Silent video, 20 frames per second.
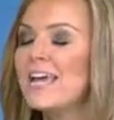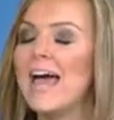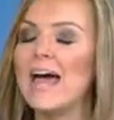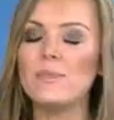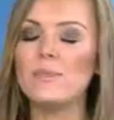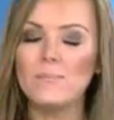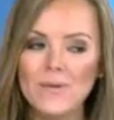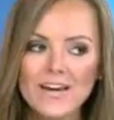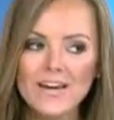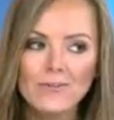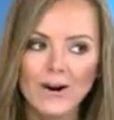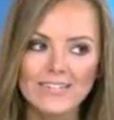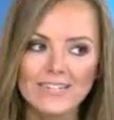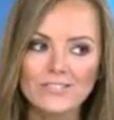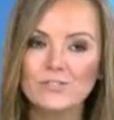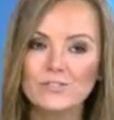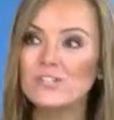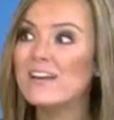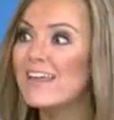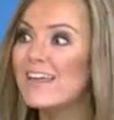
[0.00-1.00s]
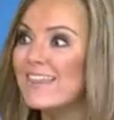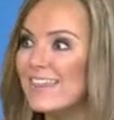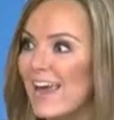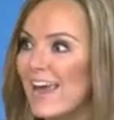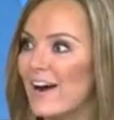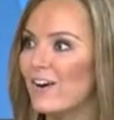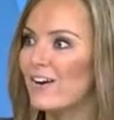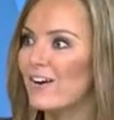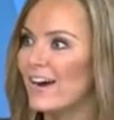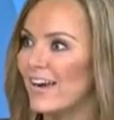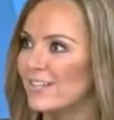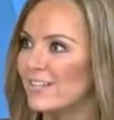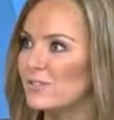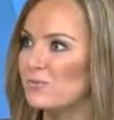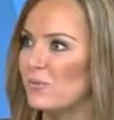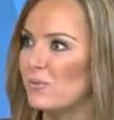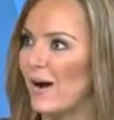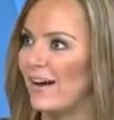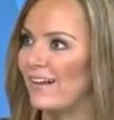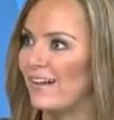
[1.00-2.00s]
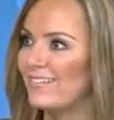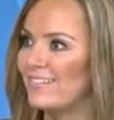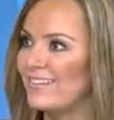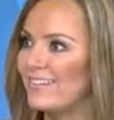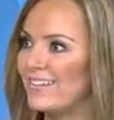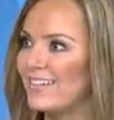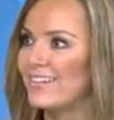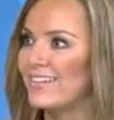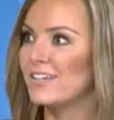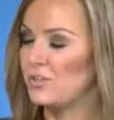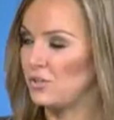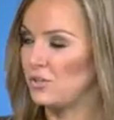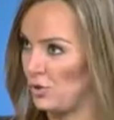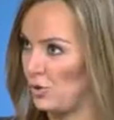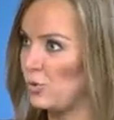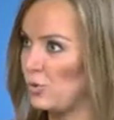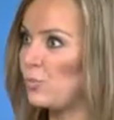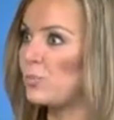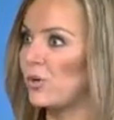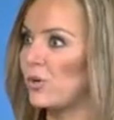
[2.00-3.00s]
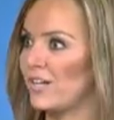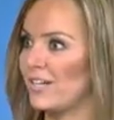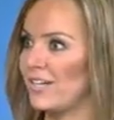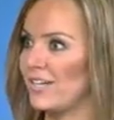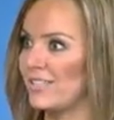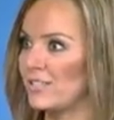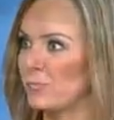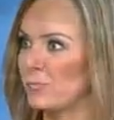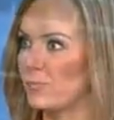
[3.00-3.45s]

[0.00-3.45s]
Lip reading: And the big question there as well, you put it into